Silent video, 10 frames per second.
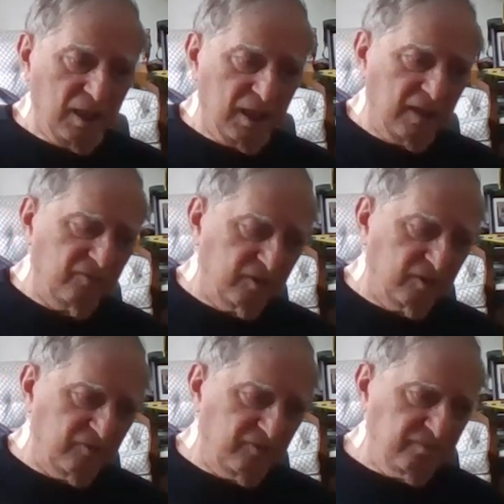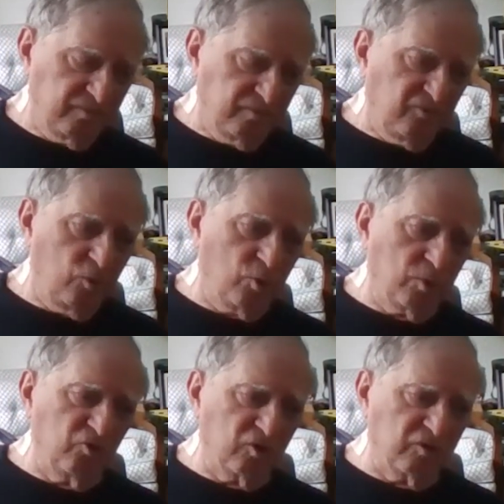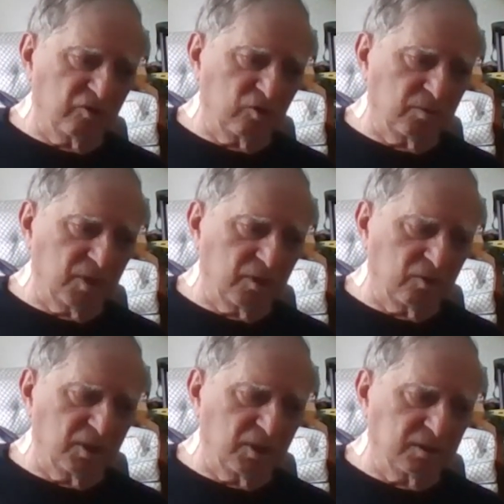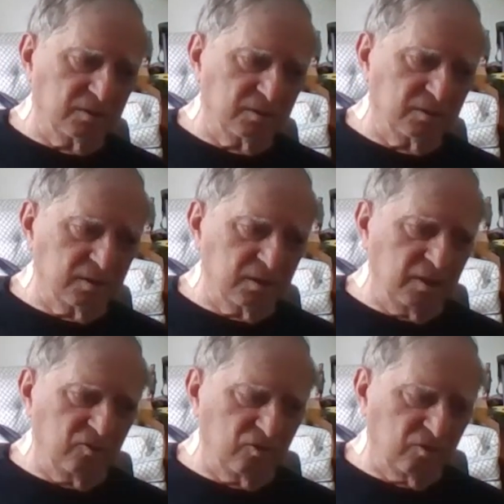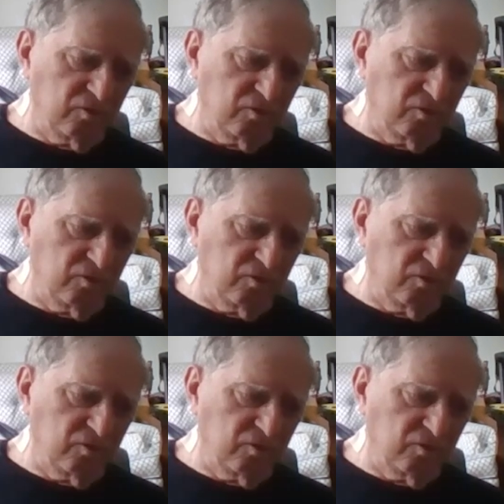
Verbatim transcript: I have forward observer on my right, his